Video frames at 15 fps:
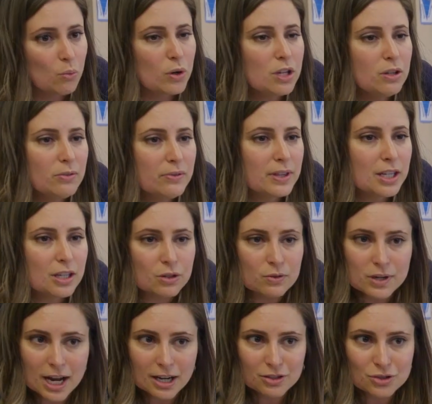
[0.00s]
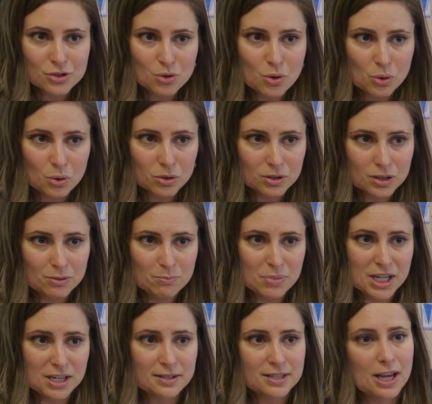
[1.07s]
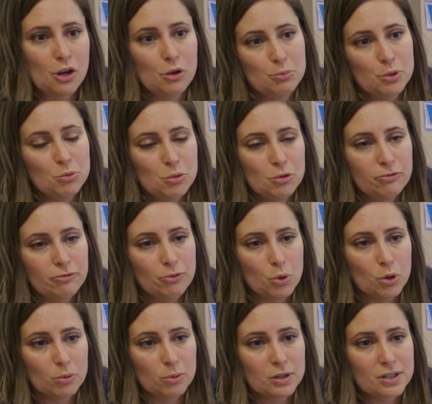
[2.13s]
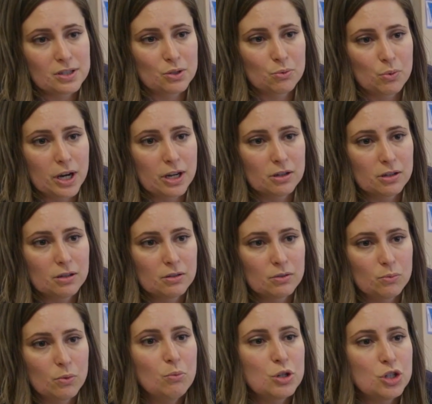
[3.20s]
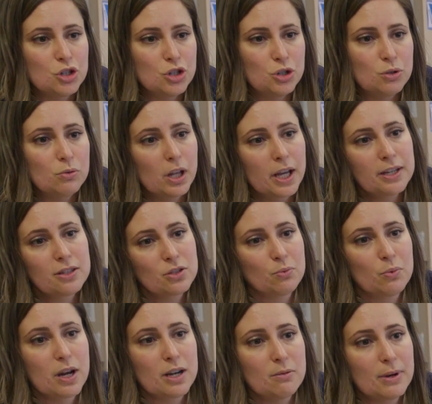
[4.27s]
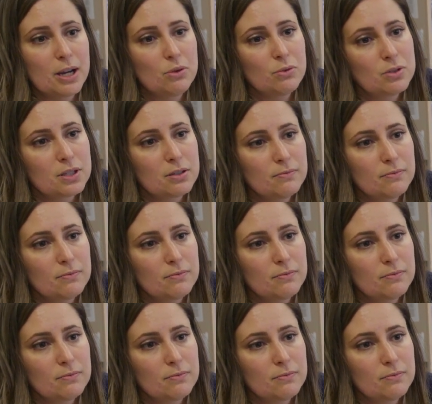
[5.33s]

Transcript: What do you think your next goal could be to help you move forward as a writer? What would you like to write about?